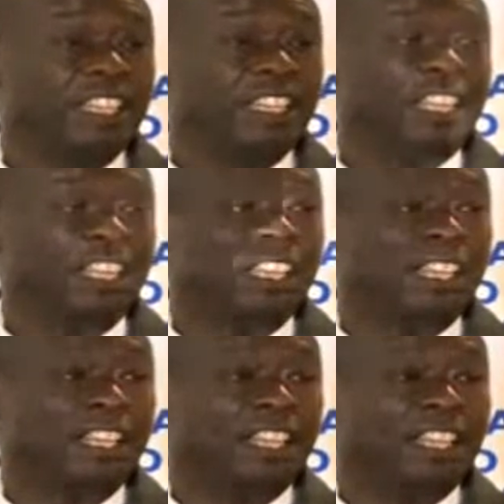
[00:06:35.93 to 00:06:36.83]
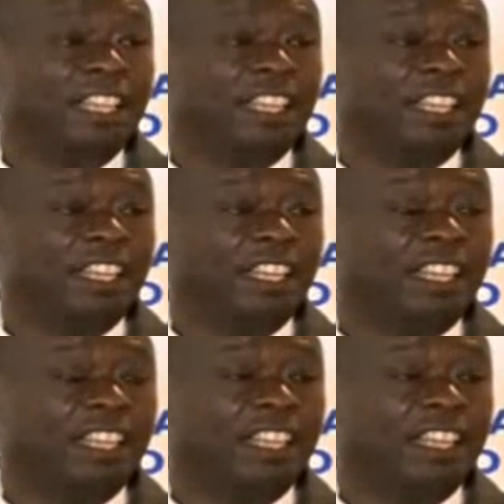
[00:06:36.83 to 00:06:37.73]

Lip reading: [no speech]